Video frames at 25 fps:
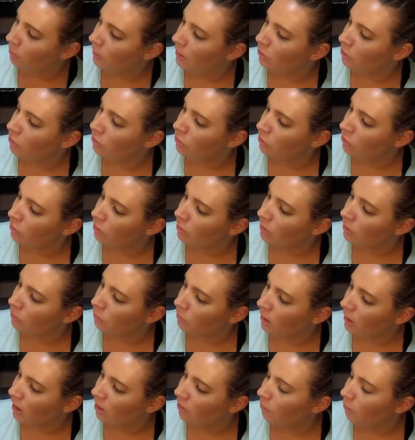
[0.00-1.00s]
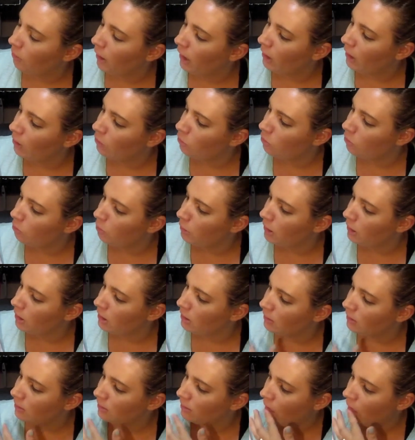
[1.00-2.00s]
there too. So then we have Pecos
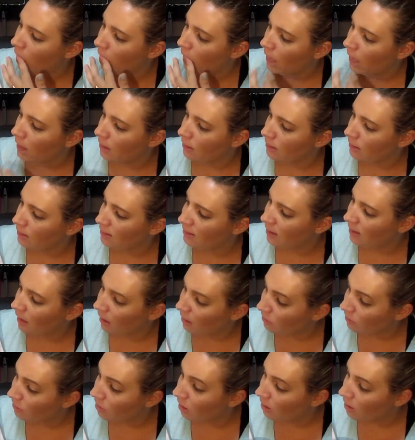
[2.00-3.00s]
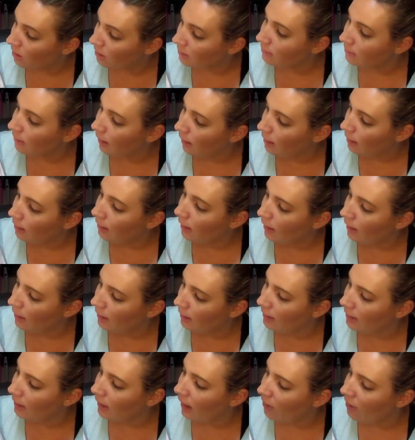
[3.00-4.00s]
Bill's Tall Tale
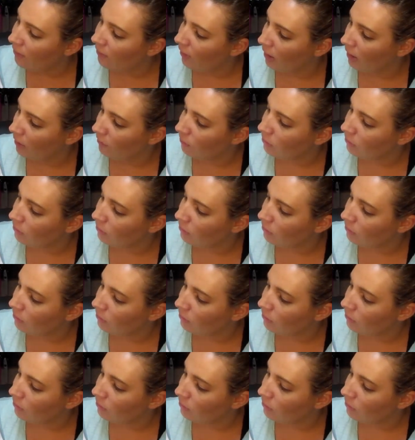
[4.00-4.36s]
Inn and Cafe in